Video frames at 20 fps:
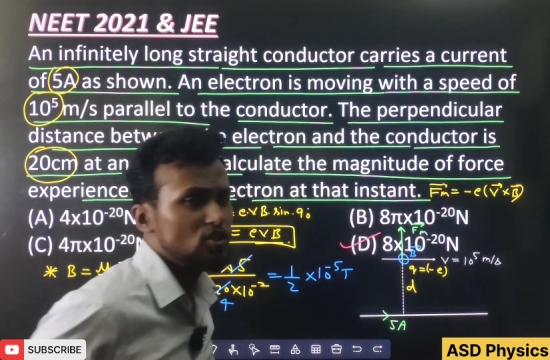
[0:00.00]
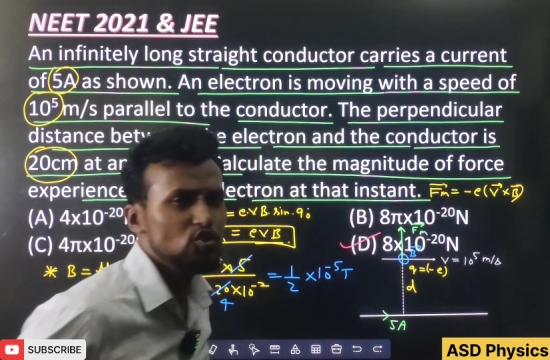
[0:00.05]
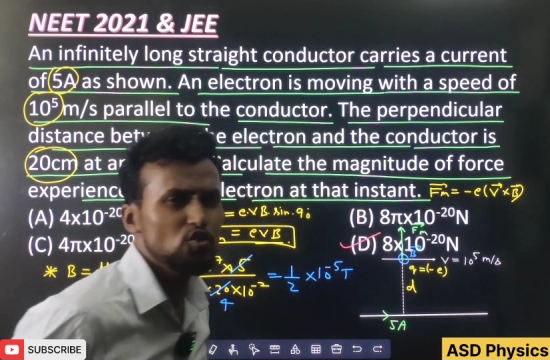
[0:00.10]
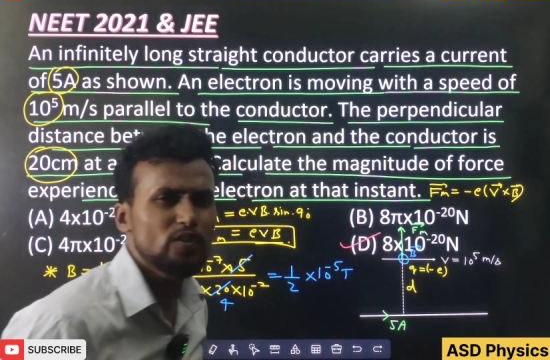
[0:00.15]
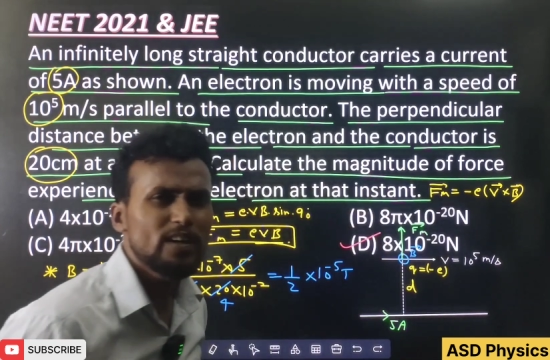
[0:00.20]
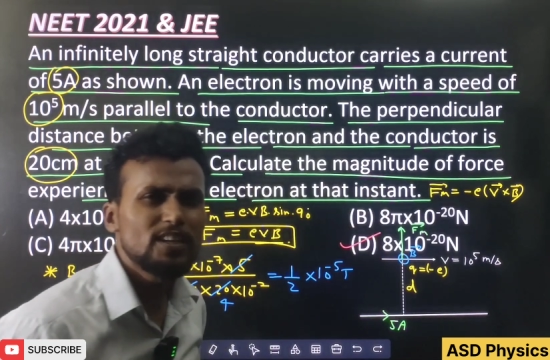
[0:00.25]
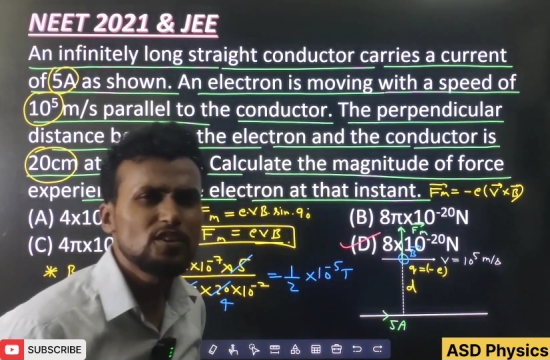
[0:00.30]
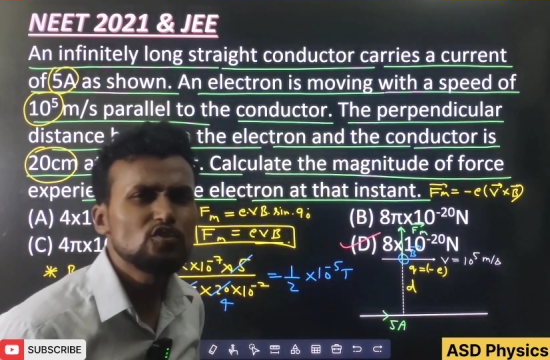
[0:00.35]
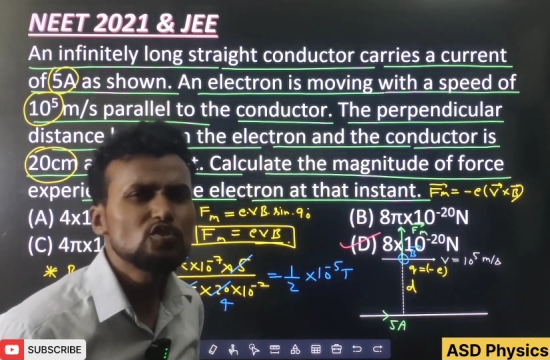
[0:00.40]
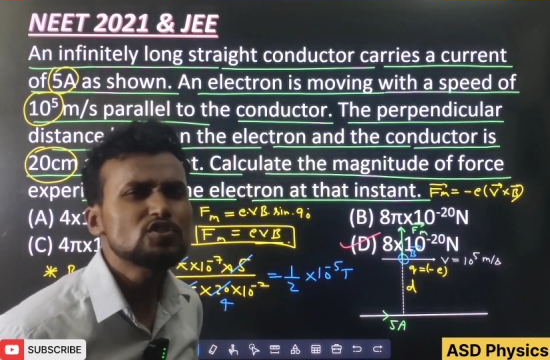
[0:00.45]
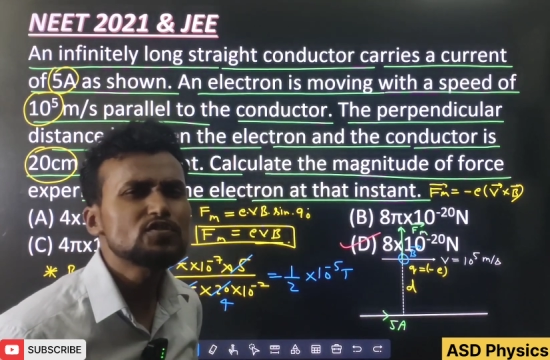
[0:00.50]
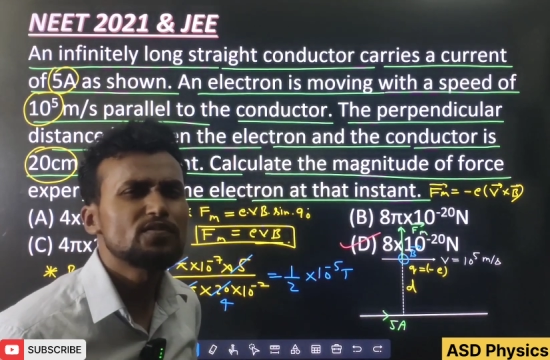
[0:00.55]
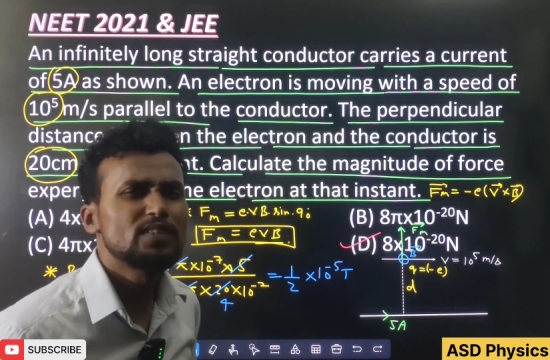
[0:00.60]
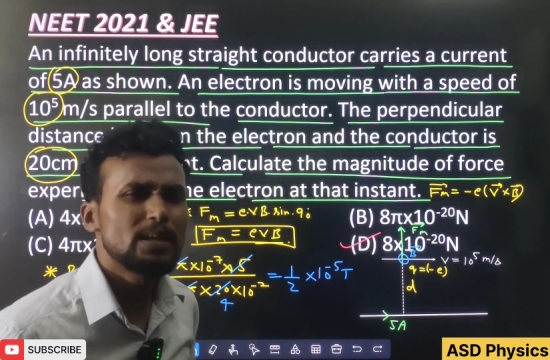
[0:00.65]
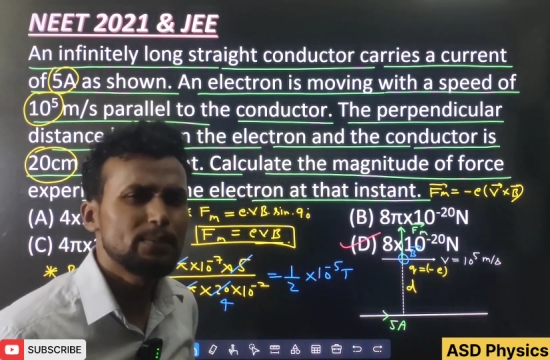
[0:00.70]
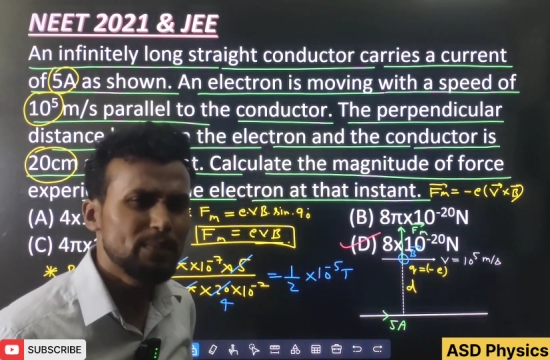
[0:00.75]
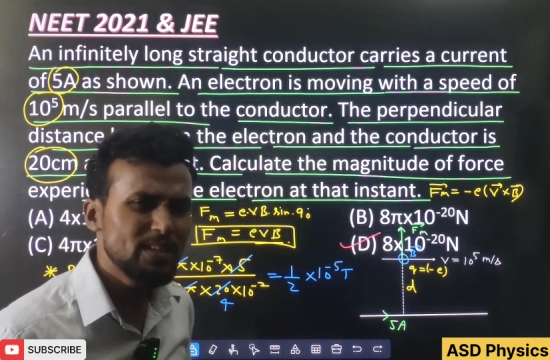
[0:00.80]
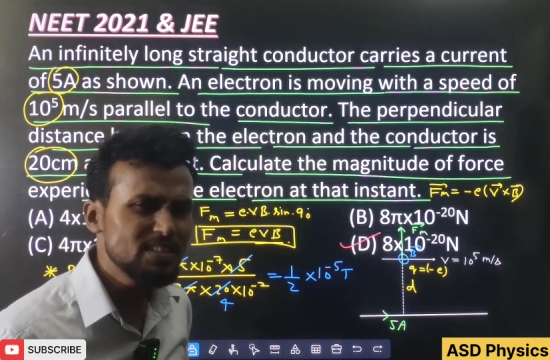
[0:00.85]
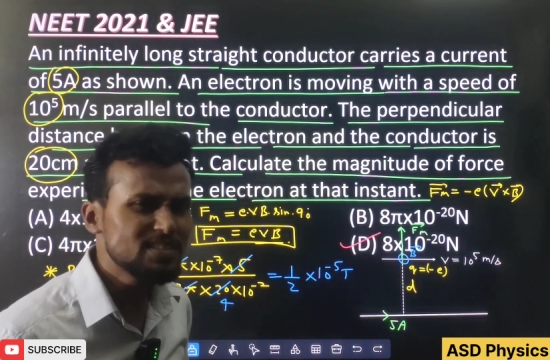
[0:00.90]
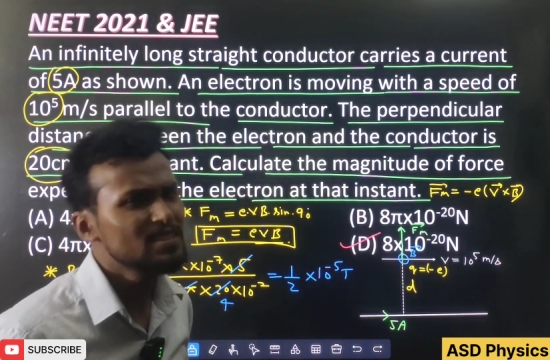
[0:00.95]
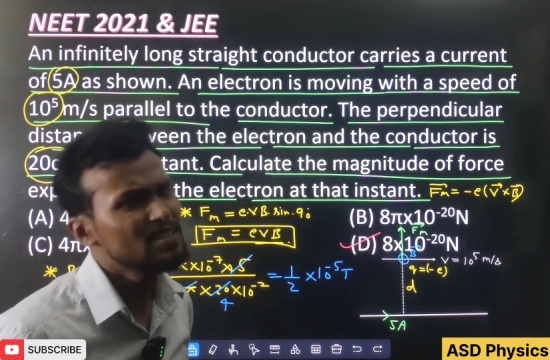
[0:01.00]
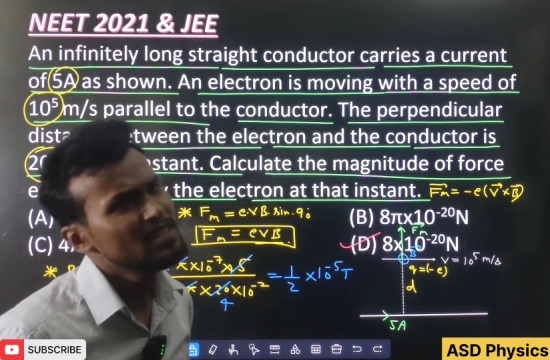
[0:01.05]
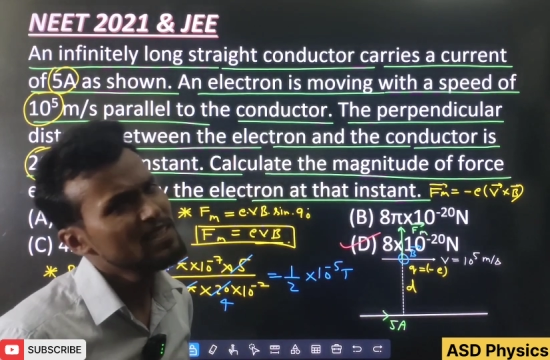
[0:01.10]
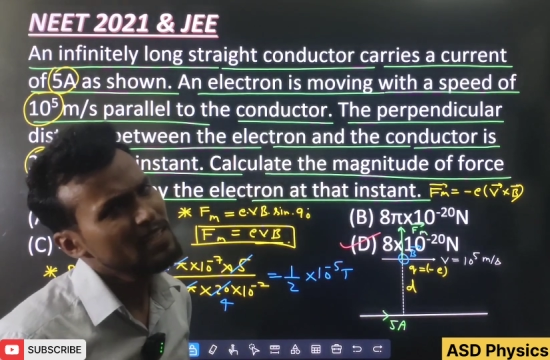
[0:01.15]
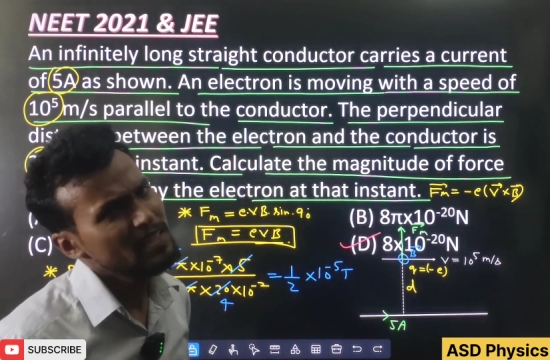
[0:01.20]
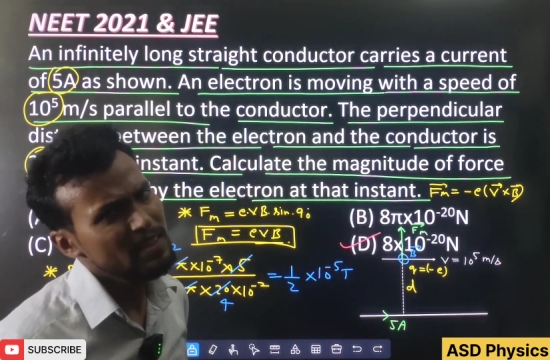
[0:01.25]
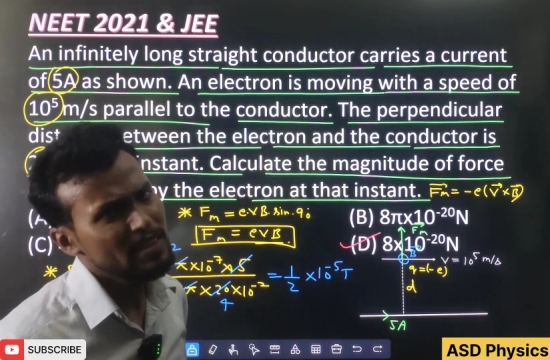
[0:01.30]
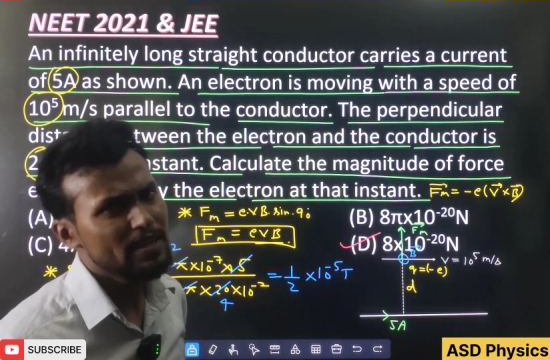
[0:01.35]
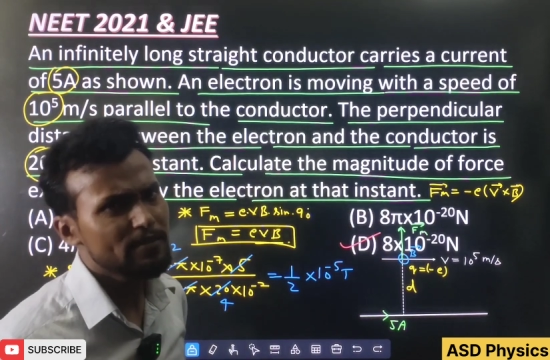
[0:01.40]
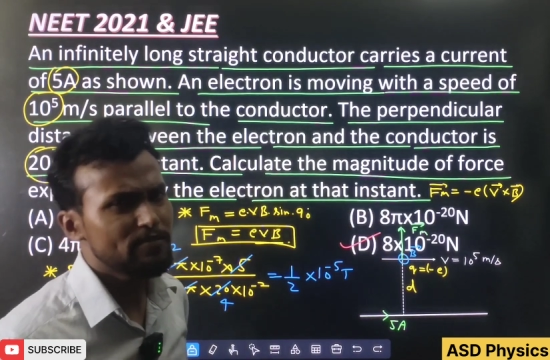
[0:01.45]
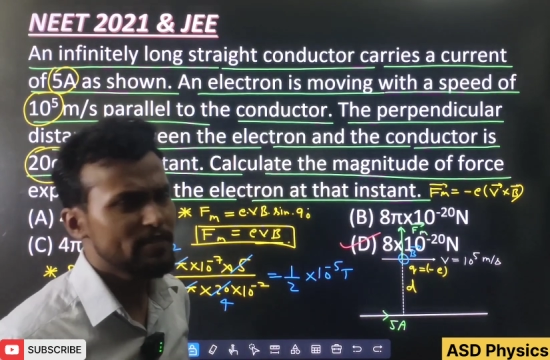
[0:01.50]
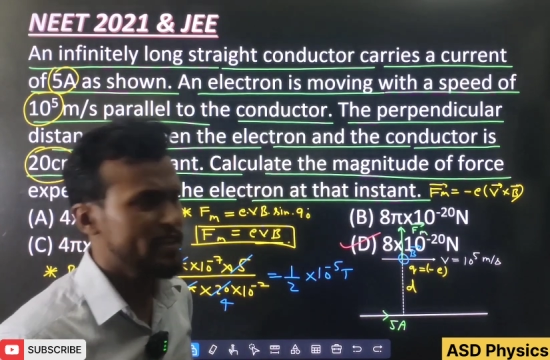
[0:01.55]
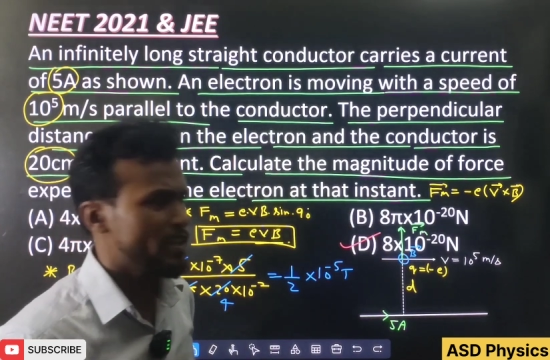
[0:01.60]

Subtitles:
you can use Fleming's left